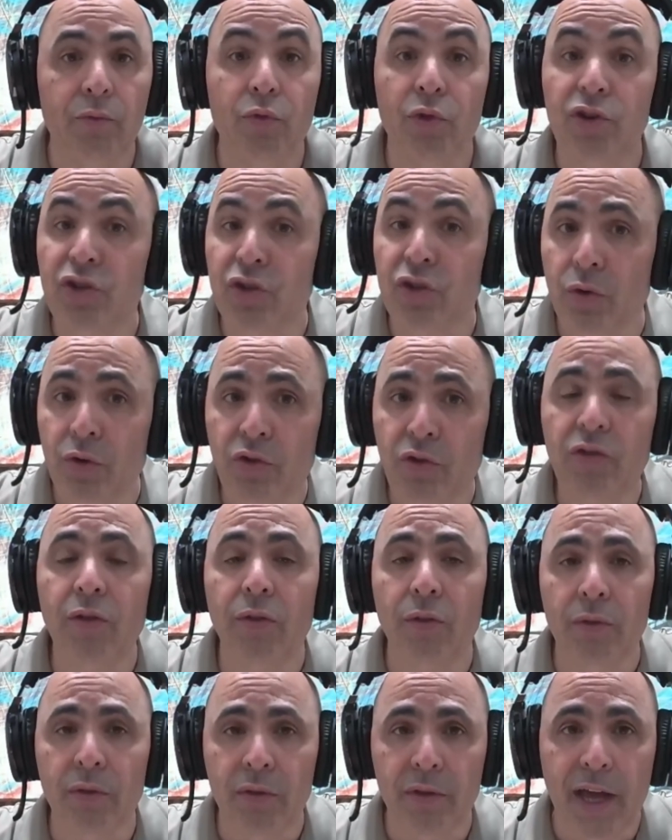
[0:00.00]
research.
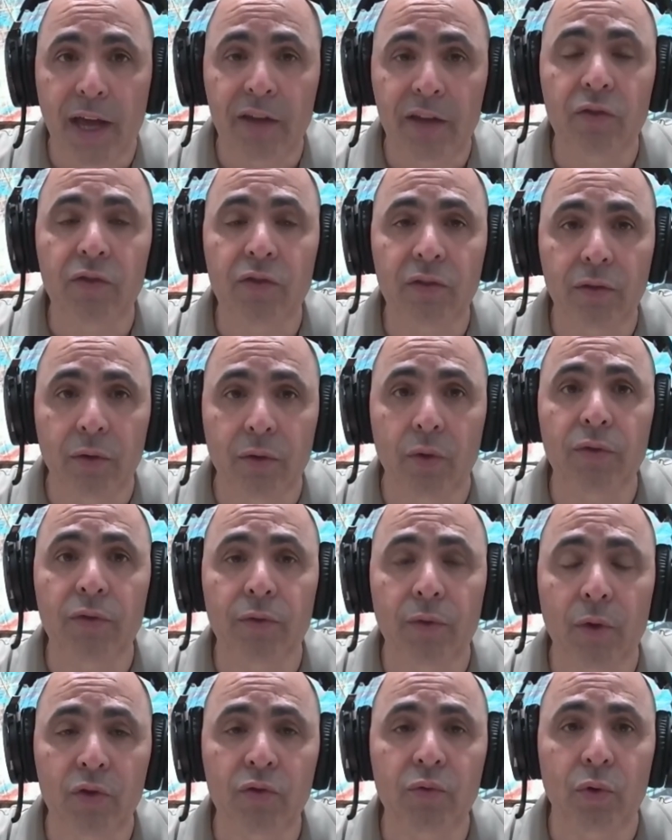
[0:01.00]

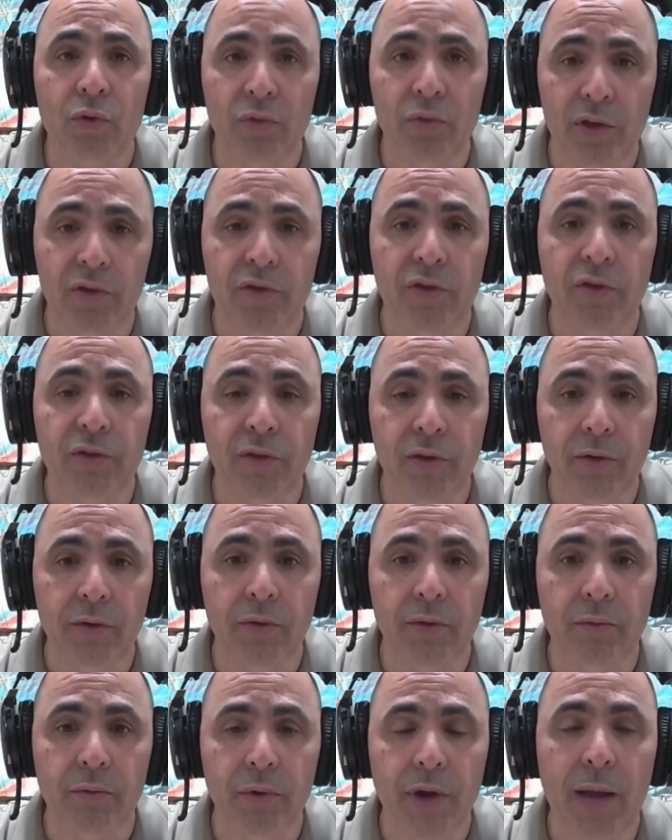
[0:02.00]
Those folks will lead you to
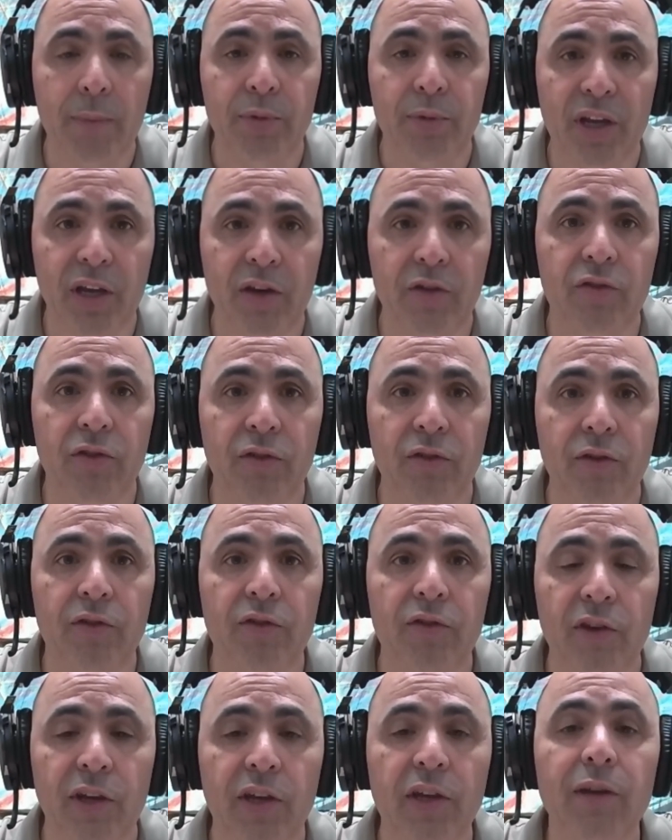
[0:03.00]
the applications you
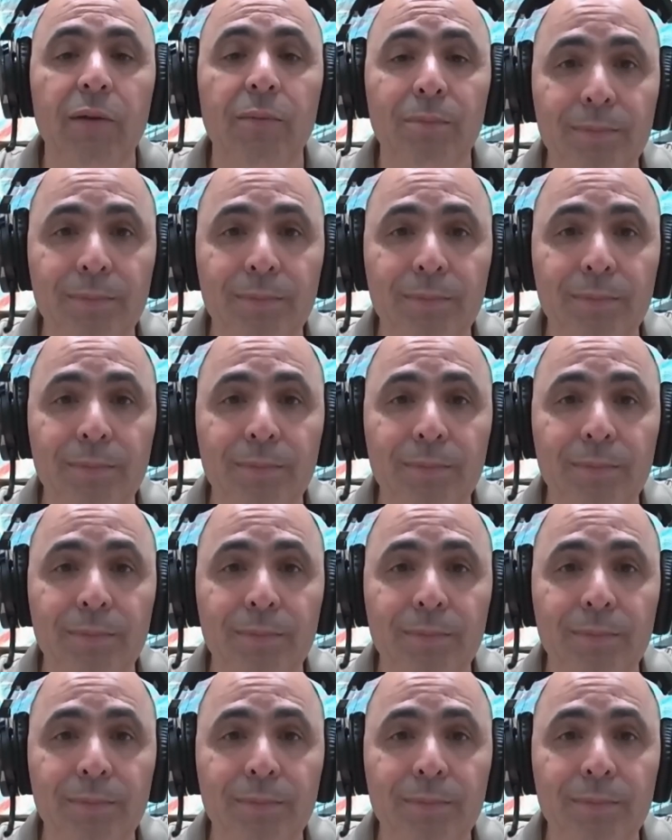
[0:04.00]
seek.